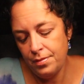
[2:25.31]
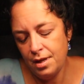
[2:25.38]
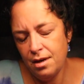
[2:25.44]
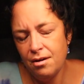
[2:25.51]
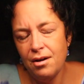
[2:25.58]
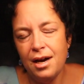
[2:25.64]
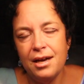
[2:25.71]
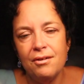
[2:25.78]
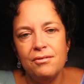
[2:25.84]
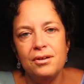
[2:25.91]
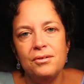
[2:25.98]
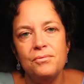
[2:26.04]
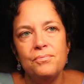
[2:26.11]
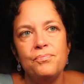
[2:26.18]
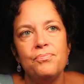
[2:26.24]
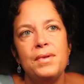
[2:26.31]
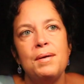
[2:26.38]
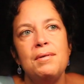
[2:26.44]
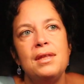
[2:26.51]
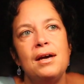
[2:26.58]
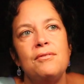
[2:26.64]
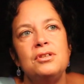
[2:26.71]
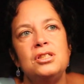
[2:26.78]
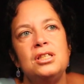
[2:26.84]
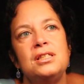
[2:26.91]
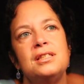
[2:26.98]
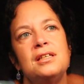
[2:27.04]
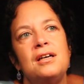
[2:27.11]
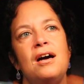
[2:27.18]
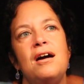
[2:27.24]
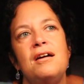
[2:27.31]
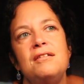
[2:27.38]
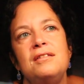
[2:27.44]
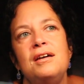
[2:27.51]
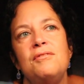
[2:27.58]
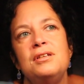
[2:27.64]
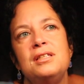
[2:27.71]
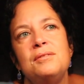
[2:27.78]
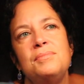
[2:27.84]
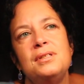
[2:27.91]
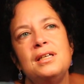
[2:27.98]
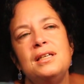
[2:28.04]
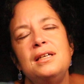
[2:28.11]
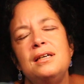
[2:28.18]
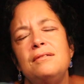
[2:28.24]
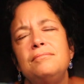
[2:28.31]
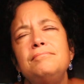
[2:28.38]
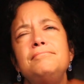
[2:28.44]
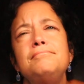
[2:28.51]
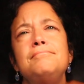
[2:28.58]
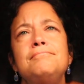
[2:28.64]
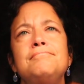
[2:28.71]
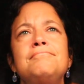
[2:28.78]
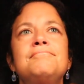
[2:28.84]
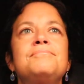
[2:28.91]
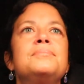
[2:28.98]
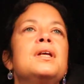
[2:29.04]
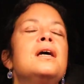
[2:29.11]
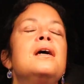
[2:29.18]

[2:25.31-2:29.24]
No, I don't know. Maybe that was just the card that was upside down. Hmm.